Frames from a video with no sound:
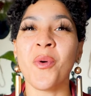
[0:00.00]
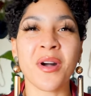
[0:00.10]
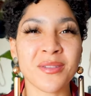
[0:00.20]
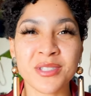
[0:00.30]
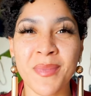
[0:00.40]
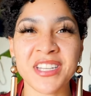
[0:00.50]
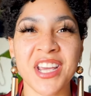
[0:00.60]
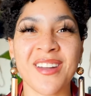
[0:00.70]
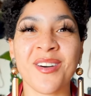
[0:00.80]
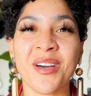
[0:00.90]
Welcome to my
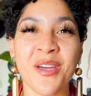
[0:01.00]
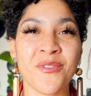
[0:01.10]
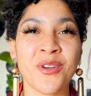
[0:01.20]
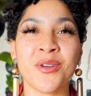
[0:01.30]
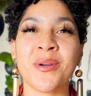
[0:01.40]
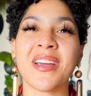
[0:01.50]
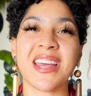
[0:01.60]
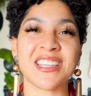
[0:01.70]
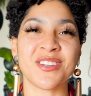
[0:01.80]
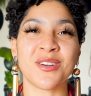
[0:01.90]
channel. If you're new here,
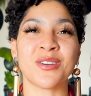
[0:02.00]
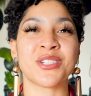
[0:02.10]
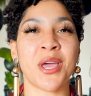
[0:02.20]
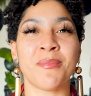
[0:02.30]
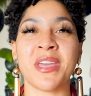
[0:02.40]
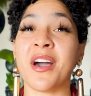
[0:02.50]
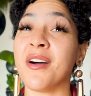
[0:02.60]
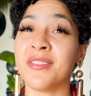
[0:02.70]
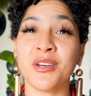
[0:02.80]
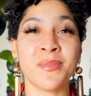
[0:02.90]
it is your girl JB
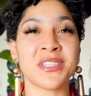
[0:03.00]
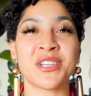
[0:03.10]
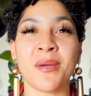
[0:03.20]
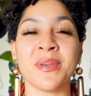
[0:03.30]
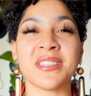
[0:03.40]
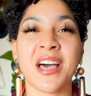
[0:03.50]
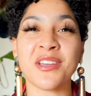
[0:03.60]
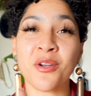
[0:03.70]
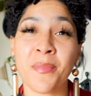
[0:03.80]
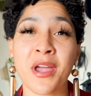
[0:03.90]
of Lil Miss JB
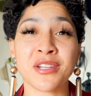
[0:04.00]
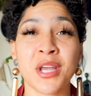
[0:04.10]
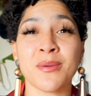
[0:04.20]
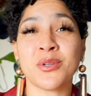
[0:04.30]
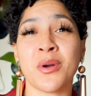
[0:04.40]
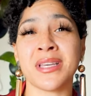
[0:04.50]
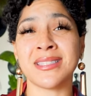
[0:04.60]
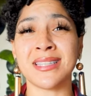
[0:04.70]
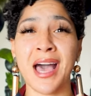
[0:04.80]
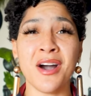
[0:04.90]
Style, your pear-shaped shorty
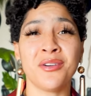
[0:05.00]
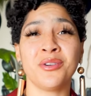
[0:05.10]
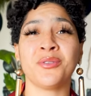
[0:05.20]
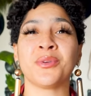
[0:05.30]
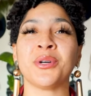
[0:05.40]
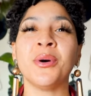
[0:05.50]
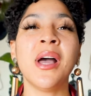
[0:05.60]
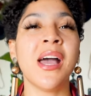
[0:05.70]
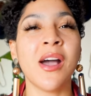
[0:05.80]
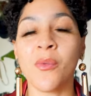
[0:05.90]
style guru.
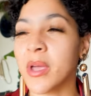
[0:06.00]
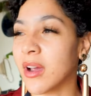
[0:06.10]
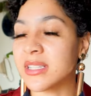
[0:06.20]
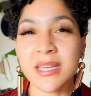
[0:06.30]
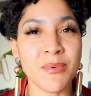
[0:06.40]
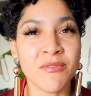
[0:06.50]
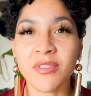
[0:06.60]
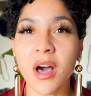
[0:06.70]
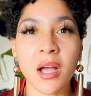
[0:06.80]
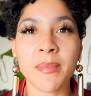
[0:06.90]
We are deep in
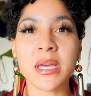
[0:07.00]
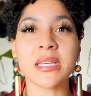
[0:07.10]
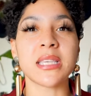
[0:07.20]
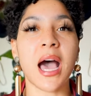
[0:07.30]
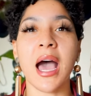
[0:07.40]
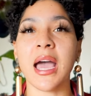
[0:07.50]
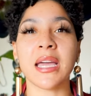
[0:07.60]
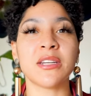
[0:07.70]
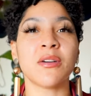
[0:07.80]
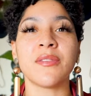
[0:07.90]
Vlogmas.
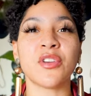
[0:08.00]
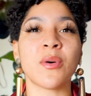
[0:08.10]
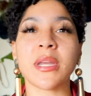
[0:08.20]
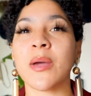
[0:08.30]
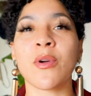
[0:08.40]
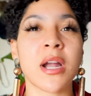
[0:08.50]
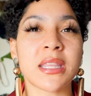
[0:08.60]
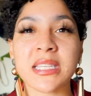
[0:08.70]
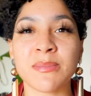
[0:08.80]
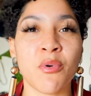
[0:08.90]
I don't even know what day we're on
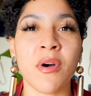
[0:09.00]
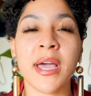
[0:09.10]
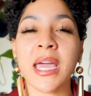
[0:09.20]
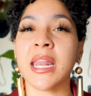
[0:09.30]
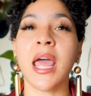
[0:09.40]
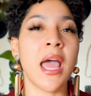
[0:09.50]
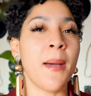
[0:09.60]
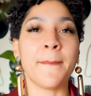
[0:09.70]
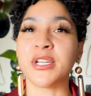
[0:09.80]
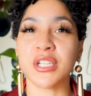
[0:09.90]
at this point,
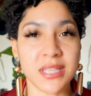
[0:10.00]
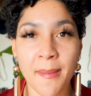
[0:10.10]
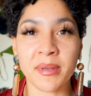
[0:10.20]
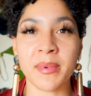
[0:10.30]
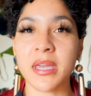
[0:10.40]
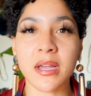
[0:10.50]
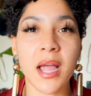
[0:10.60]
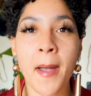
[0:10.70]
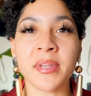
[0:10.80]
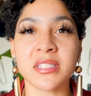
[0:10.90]
but just happy to be here,
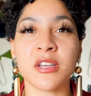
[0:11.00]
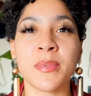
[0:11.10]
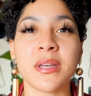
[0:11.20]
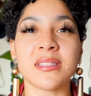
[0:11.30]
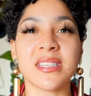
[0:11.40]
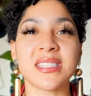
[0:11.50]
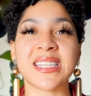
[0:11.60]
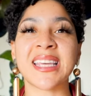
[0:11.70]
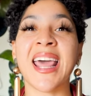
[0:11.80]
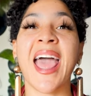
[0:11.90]
happy to still be
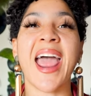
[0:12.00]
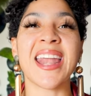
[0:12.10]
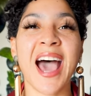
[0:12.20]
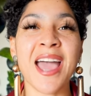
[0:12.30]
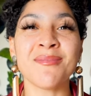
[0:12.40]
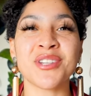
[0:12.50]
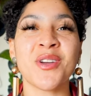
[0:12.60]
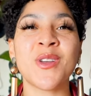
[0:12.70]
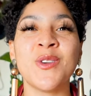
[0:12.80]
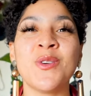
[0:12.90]
consistent, and I am
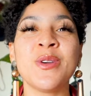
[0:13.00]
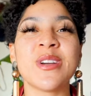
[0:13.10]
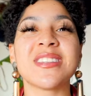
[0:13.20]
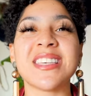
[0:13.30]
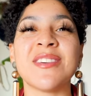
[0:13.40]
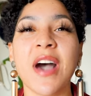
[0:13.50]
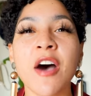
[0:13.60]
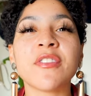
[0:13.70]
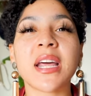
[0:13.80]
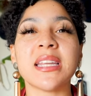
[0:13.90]
sharing New Year's Eve
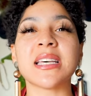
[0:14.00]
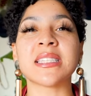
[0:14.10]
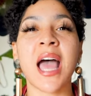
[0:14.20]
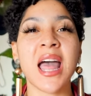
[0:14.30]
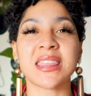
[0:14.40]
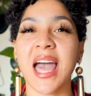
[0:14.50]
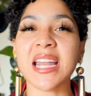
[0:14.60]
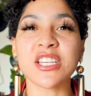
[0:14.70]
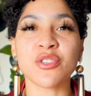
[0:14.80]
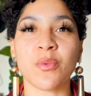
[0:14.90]
outfit ideas.
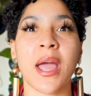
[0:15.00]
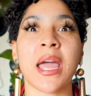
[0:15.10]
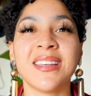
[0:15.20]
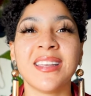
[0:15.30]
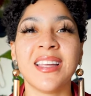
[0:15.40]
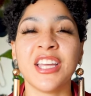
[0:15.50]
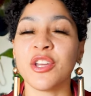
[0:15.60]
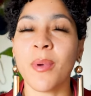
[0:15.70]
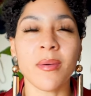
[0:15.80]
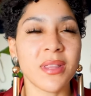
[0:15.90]
That is right.
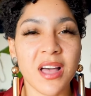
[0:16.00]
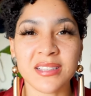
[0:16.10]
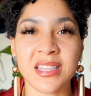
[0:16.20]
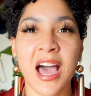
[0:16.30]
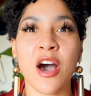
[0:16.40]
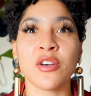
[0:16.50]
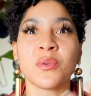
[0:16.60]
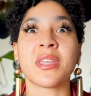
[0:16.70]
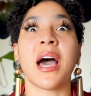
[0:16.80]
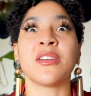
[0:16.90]
You've probably been locked in the house
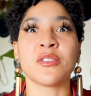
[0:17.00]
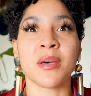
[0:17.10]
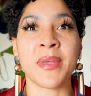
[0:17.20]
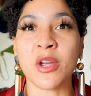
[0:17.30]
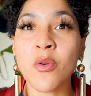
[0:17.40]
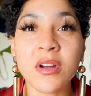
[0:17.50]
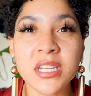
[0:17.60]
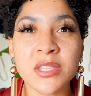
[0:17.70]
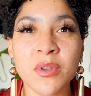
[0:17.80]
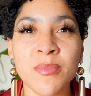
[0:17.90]
with God knows how many
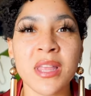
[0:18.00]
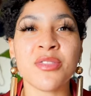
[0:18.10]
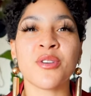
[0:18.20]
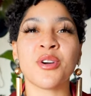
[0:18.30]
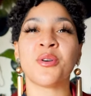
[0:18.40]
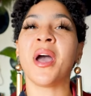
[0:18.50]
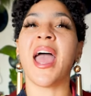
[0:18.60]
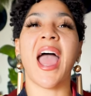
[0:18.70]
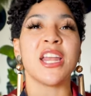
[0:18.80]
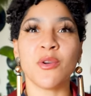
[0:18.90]
quarantines we've been through,
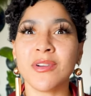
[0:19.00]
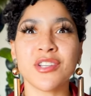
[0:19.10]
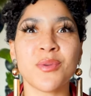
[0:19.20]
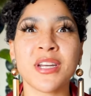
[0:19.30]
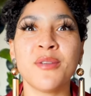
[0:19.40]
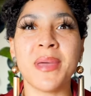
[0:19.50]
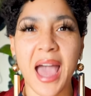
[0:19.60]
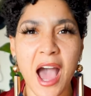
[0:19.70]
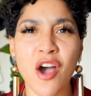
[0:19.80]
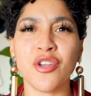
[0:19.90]
and you are just ready to be
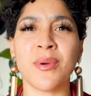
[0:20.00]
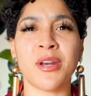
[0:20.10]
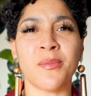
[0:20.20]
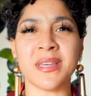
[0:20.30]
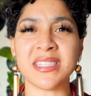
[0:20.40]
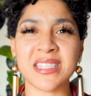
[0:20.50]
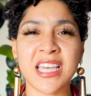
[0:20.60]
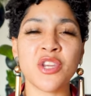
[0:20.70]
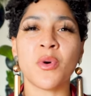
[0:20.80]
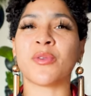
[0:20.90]
out, you're ready to be
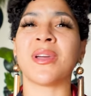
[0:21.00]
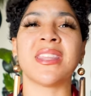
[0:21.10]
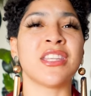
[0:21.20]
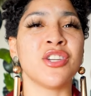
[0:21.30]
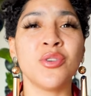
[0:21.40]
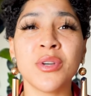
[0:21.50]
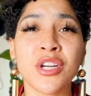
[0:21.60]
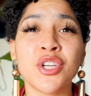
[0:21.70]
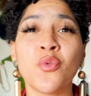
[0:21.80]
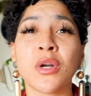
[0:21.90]
seen, you want to ring in the new year,
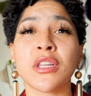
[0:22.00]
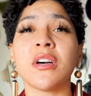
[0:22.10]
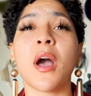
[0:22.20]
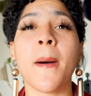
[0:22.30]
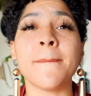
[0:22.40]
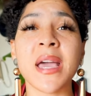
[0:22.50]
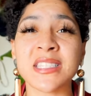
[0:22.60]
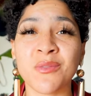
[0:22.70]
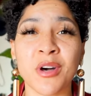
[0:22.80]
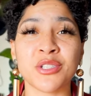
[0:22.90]
and you want to look
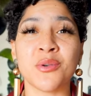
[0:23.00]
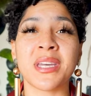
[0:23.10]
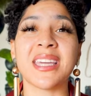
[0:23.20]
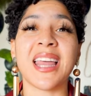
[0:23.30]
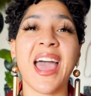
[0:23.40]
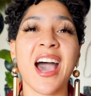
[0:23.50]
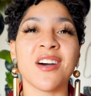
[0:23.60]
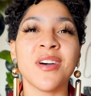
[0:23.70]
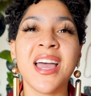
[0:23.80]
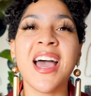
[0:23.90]
amazing while doing it, and I
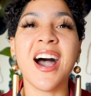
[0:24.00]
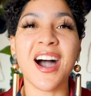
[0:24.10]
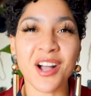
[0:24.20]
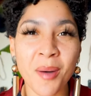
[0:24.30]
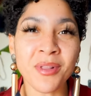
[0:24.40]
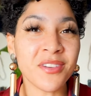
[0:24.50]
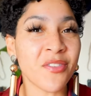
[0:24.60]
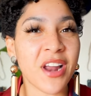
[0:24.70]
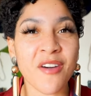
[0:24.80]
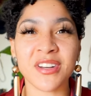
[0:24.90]
have a couple of
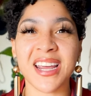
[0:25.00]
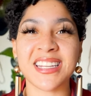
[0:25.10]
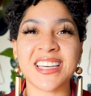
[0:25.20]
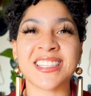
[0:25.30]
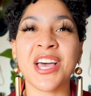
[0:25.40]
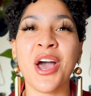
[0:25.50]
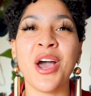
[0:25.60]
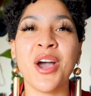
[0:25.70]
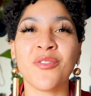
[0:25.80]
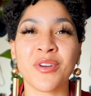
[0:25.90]
different outfit ideas
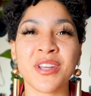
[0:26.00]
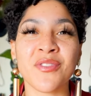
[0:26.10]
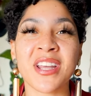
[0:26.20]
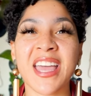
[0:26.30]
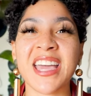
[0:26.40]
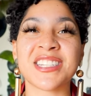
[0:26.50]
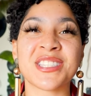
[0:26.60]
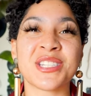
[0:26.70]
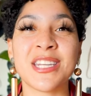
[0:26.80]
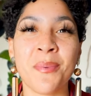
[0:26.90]
for different
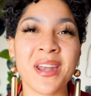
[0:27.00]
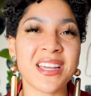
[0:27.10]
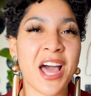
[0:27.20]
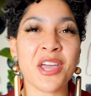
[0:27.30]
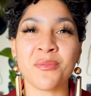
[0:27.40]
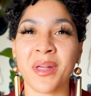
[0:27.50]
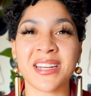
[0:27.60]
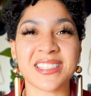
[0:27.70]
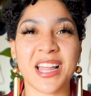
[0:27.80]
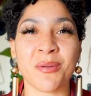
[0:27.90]
occasions, depending on how you
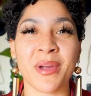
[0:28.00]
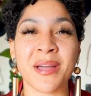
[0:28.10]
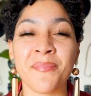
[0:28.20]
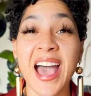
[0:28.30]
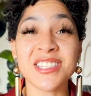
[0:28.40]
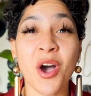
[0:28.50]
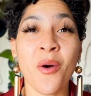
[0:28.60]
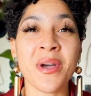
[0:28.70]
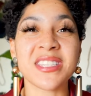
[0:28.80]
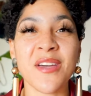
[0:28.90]
plan to celebrate. As
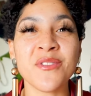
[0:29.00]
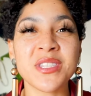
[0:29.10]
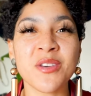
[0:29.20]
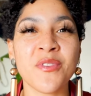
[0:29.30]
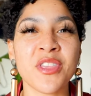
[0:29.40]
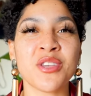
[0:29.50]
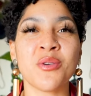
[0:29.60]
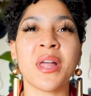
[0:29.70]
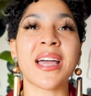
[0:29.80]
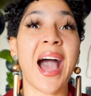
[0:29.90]
always, if you see a fit that
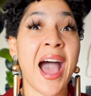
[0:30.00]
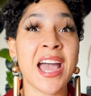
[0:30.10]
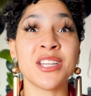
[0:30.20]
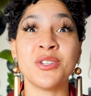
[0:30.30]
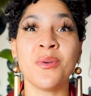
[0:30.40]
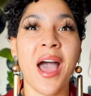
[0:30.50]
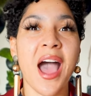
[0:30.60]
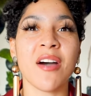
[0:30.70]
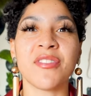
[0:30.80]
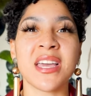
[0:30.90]
you like, I do
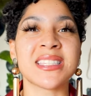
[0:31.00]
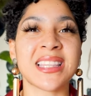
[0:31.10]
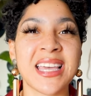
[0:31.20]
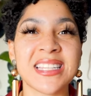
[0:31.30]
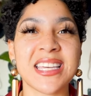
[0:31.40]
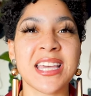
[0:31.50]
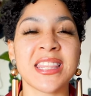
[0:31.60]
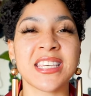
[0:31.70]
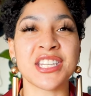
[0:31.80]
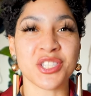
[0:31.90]
have things linked
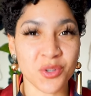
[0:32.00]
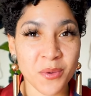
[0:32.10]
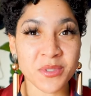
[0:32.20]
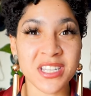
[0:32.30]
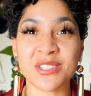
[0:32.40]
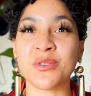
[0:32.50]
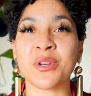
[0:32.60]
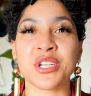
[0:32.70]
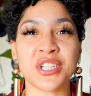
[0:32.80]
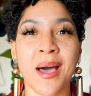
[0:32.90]
in the description so you
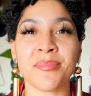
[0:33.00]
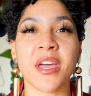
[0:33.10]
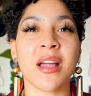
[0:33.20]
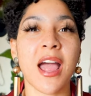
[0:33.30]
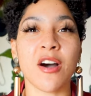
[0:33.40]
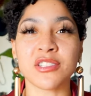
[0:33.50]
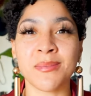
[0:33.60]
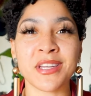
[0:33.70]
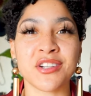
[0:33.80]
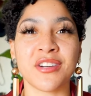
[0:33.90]
can shop there. I also
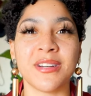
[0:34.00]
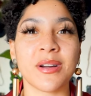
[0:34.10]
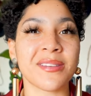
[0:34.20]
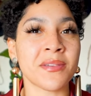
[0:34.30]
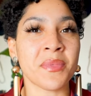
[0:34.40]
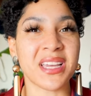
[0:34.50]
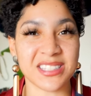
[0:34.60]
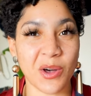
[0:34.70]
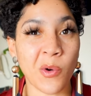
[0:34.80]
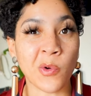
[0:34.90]
make sure to note if something
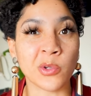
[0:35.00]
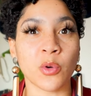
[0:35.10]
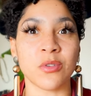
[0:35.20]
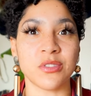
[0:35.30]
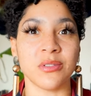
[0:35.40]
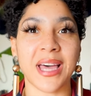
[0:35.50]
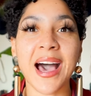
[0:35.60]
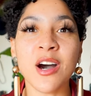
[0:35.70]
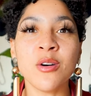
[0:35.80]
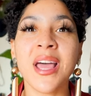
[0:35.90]
is old or sold
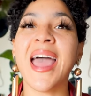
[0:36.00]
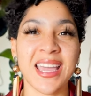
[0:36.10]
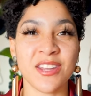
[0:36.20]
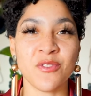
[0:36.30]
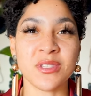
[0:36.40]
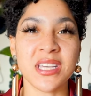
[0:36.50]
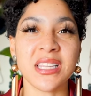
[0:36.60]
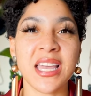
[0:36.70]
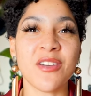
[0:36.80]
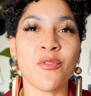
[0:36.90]
out. And if you see
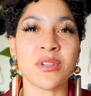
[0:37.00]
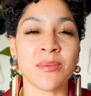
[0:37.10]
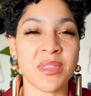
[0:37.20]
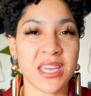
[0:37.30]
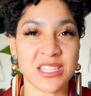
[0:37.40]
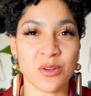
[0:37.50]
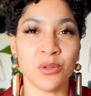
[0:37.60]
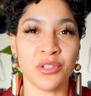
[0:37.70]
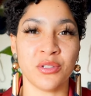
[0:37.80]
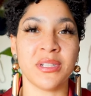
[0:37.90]
a link for something that is
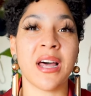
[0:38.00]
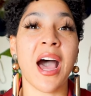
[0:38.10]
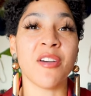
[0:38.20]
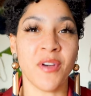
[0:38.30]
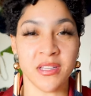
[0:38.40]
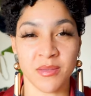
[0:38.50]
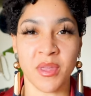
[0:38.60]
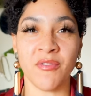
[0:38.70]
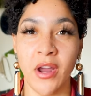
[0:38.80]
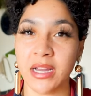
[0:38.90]
old or sold out, I found
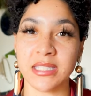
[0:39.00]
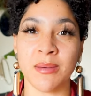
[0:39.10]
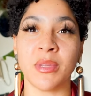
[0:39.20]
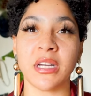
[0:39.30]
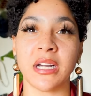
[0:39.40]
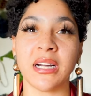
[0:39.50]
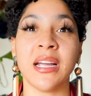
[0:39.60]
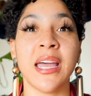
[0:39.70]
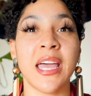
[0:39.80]
something very similar